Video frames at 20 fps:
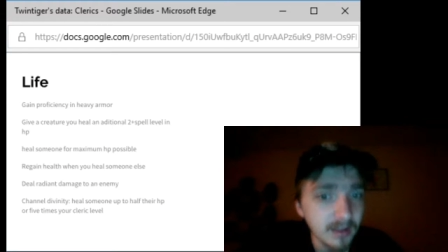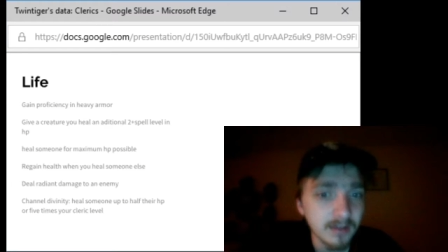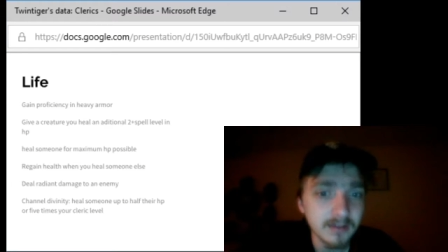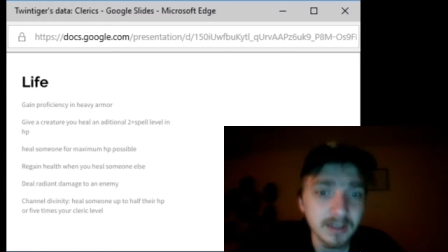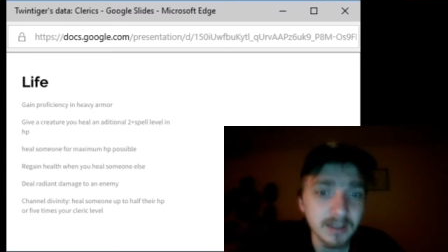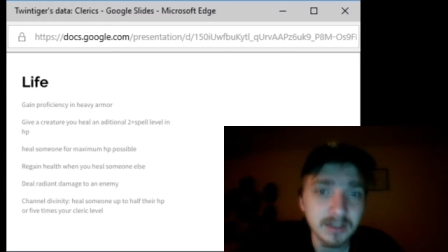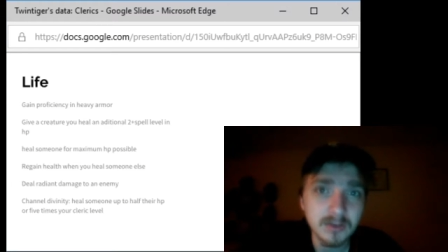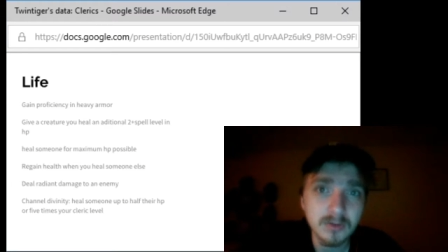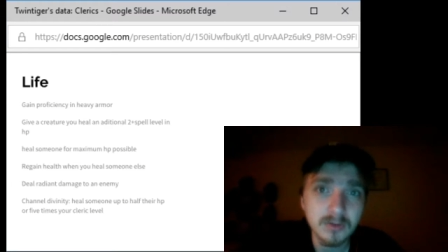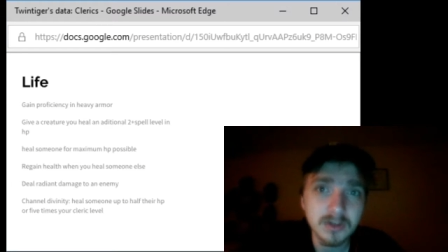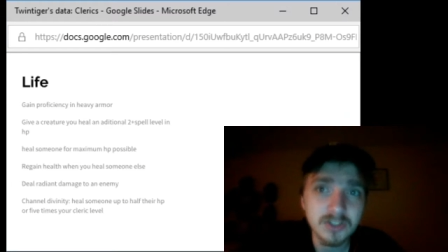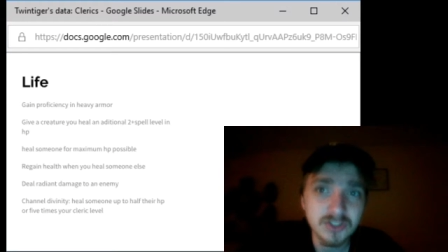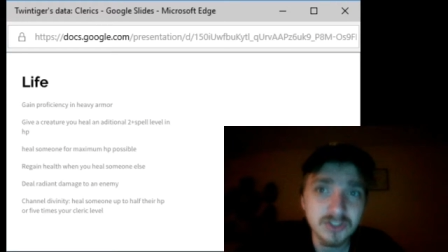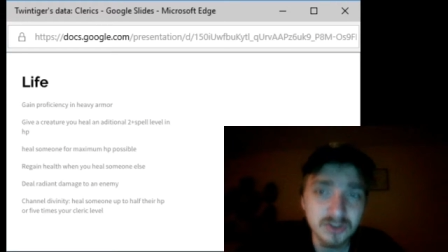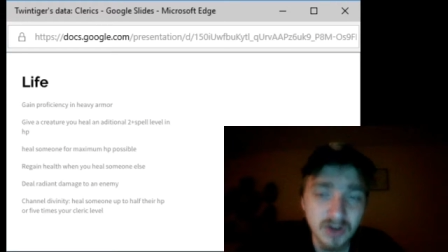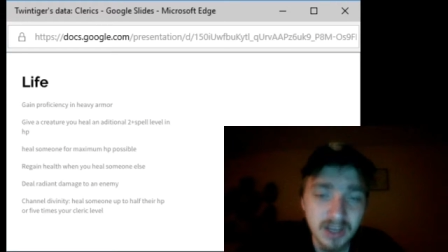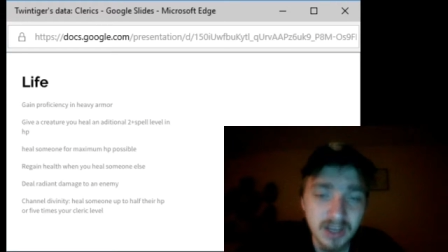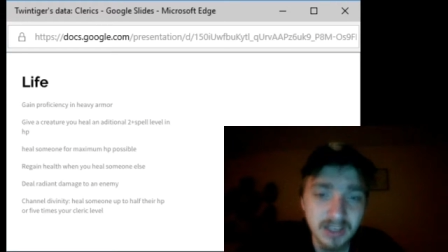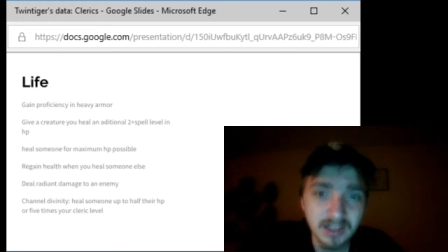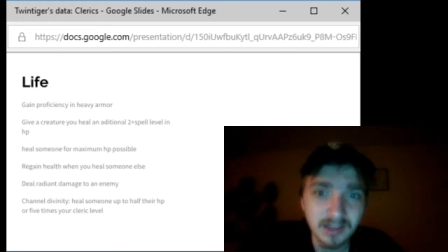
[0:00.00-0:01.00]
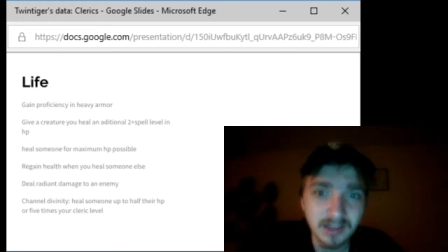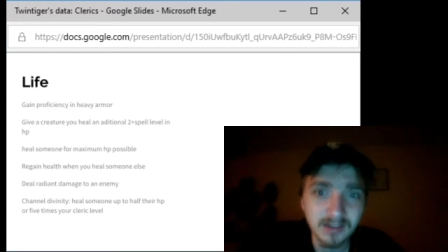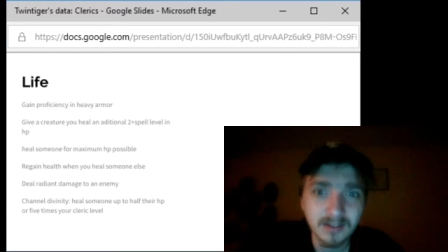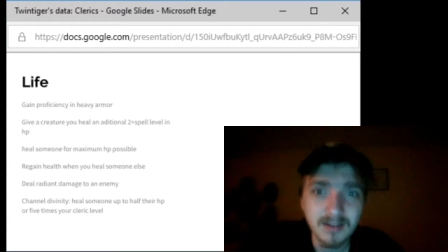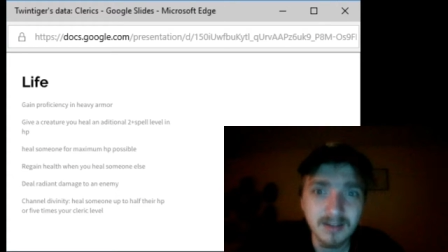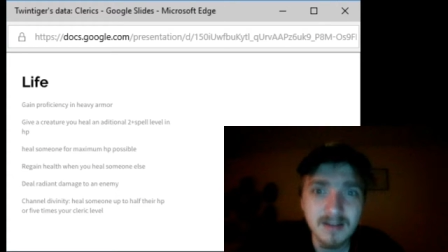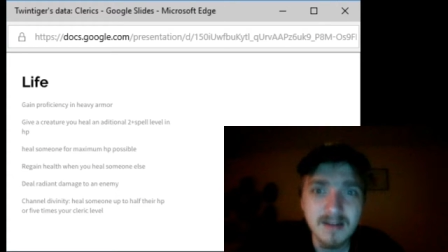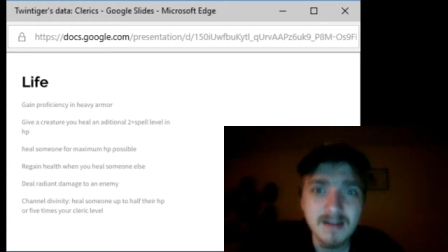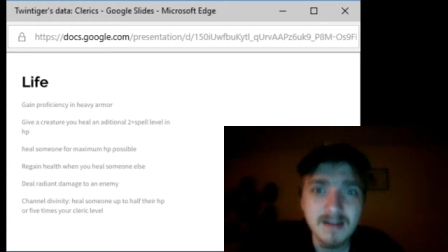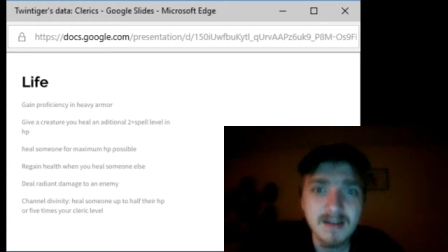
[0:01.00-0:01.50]
that you are striking.
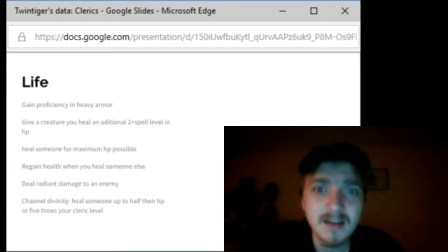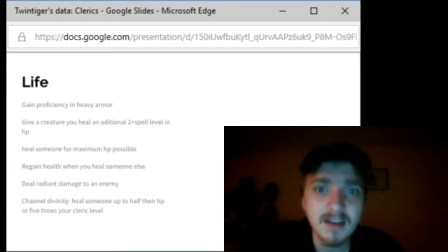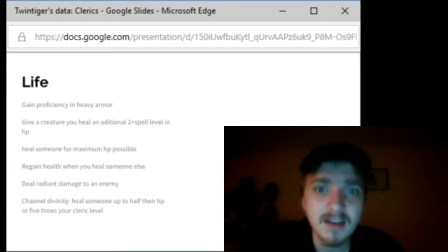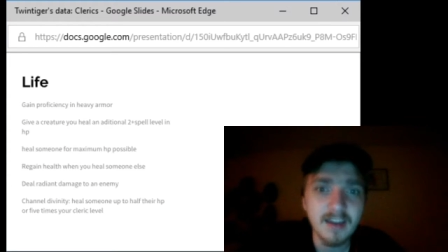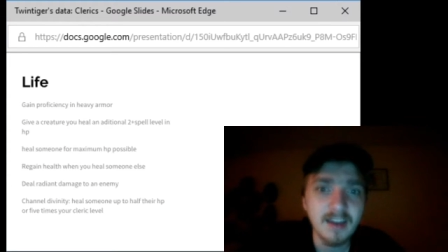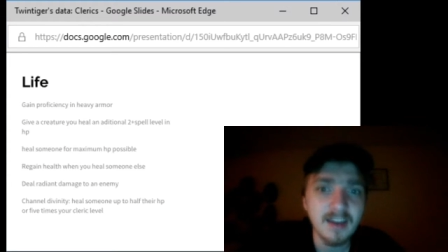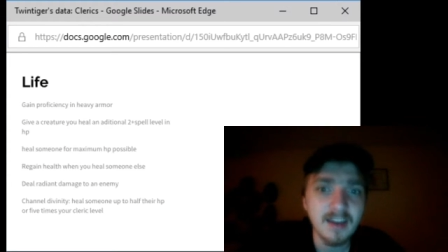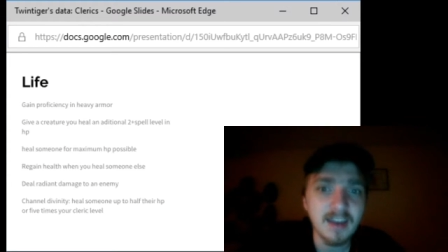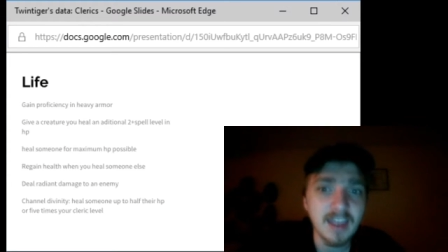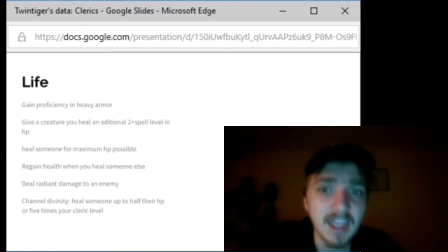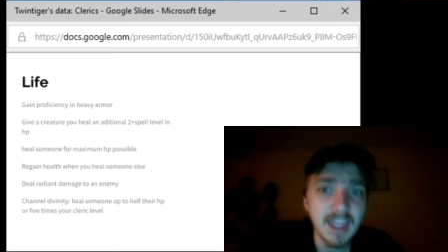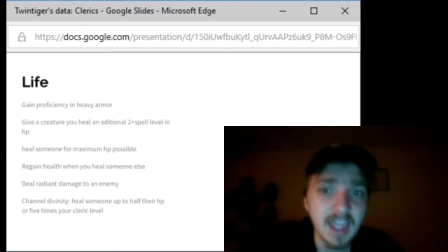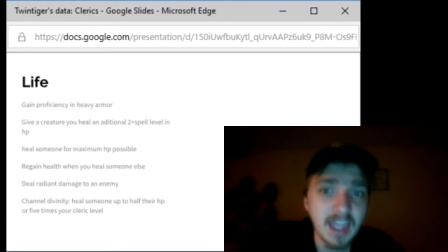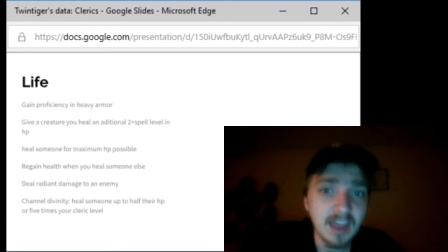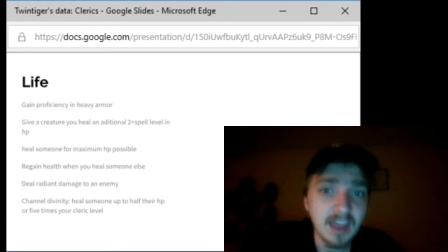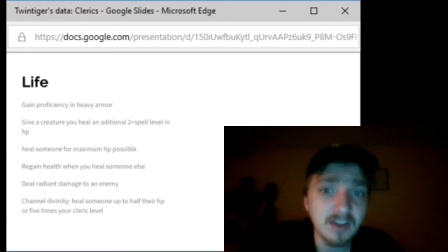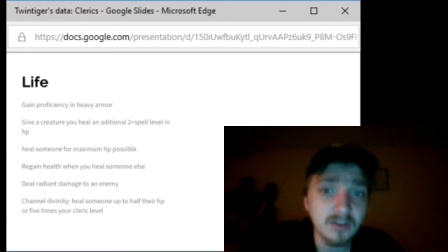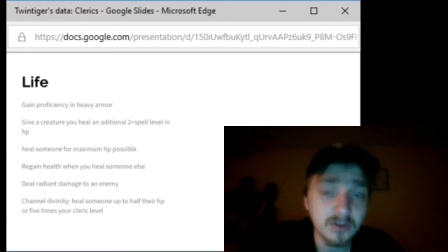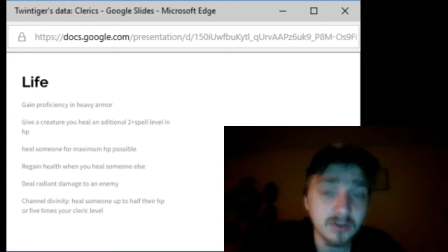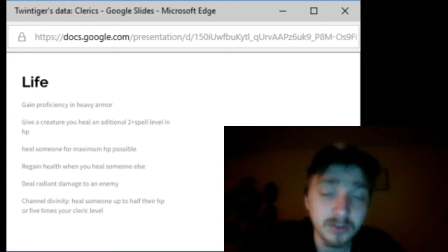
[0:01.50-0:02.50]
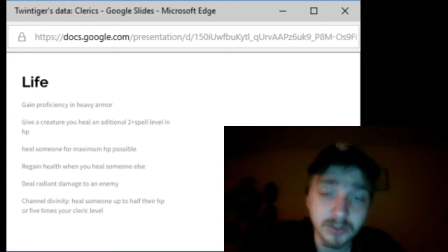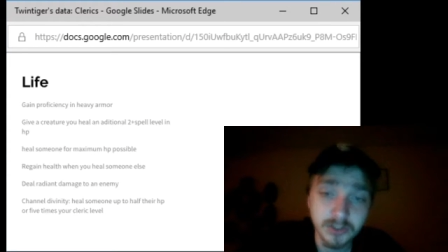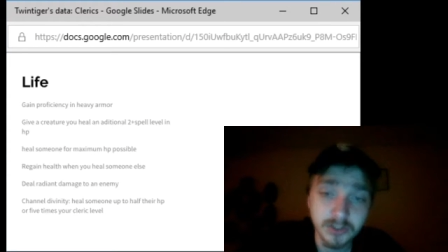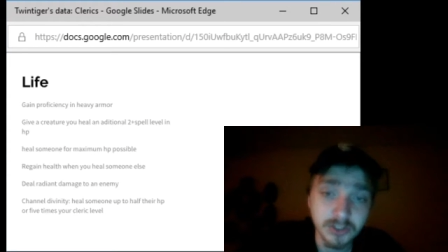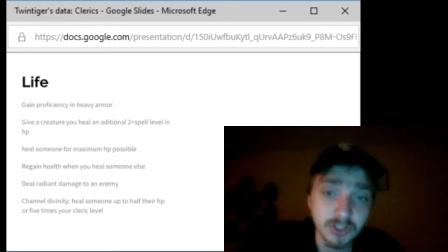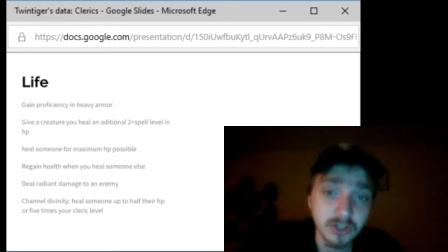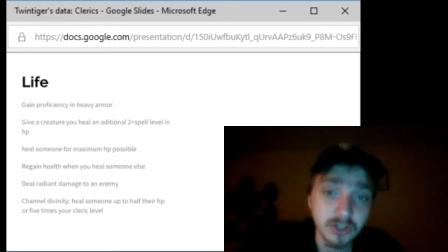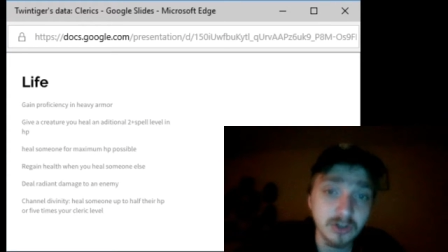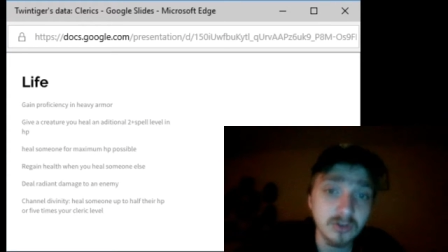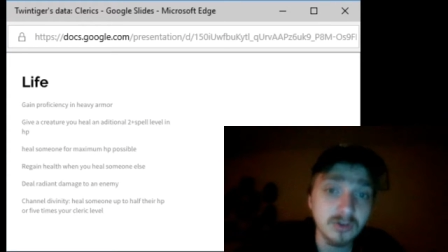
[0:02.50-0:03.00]
And
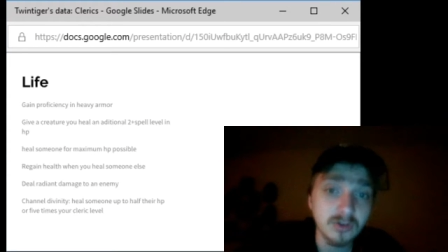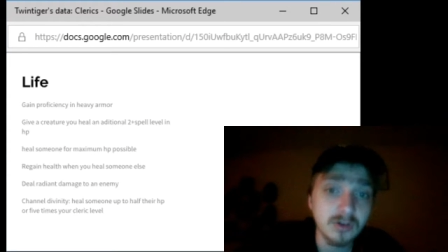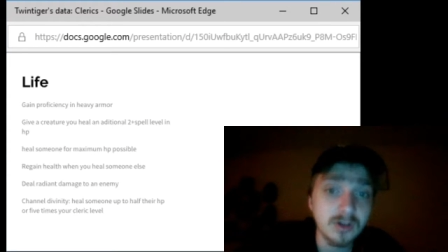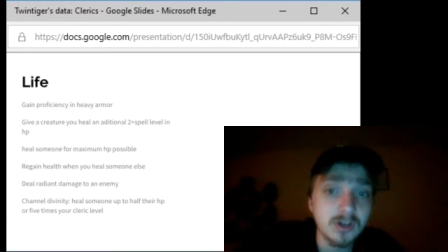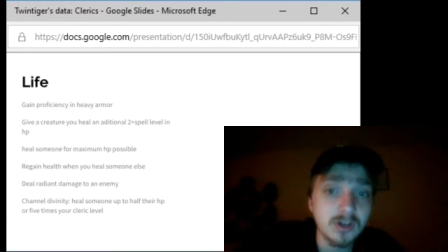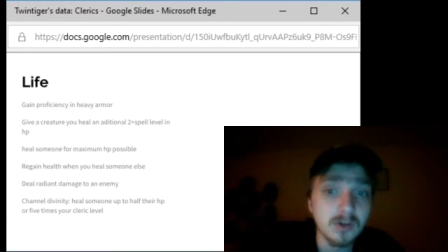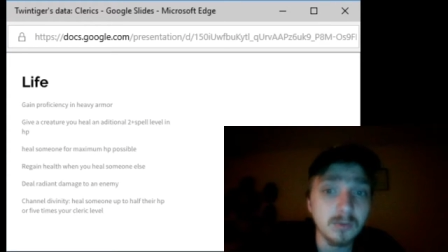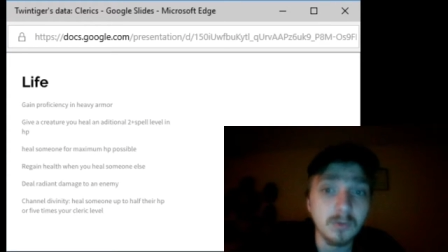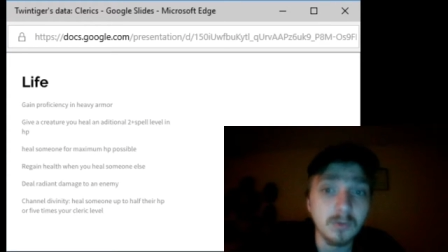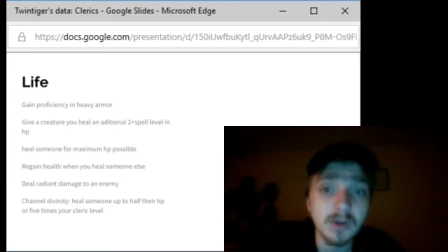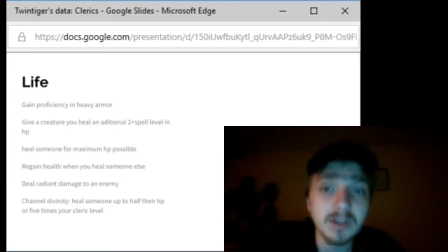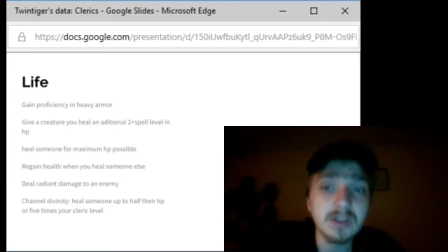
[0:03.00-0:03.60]
also, when